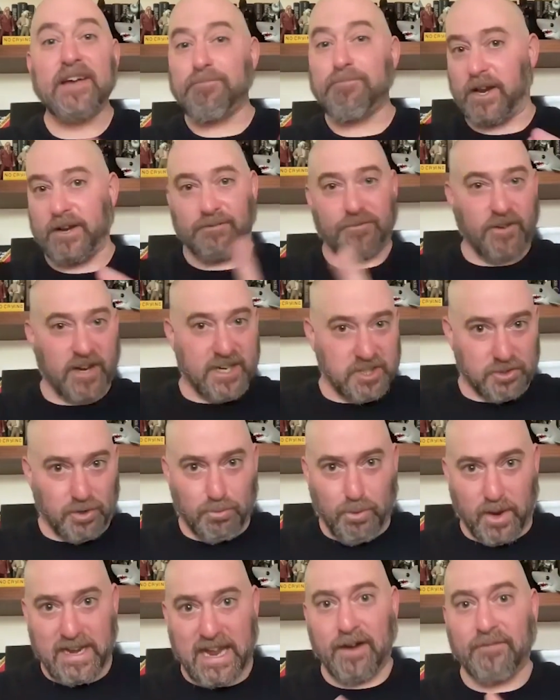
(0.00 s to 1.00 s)
Brendan Fraser
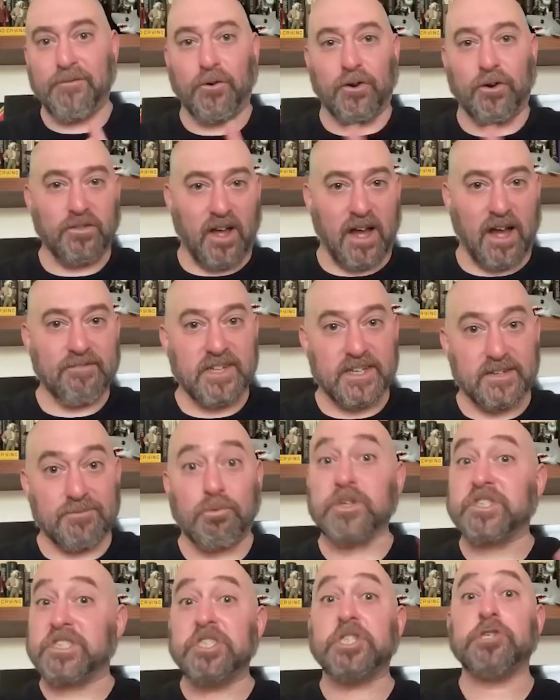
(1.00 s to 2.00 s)
went out for a lot of it.
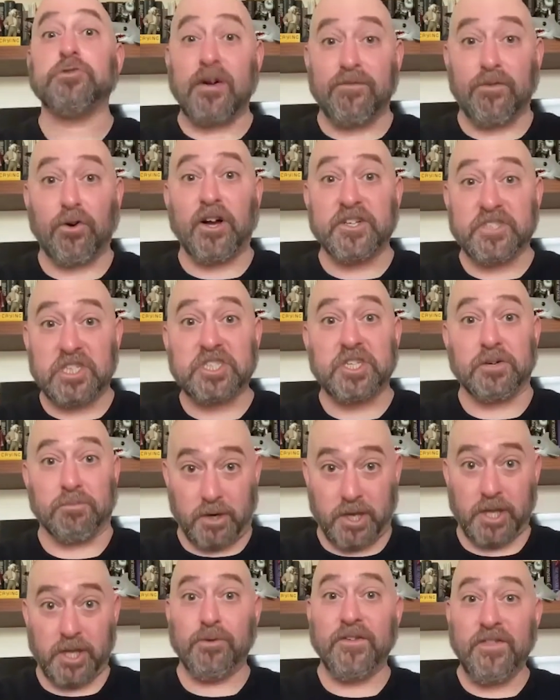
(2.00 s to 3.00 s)
Did you ever audition?
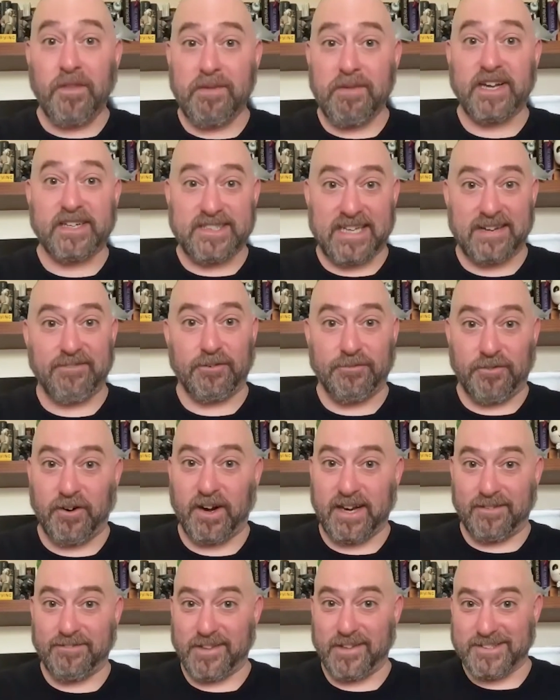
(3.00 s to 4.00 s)
Were you in the mix ever for
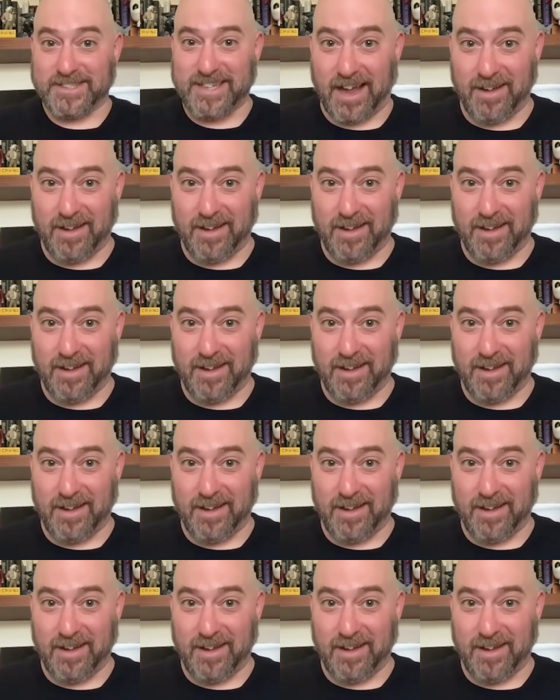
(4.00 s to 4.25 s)
any of this?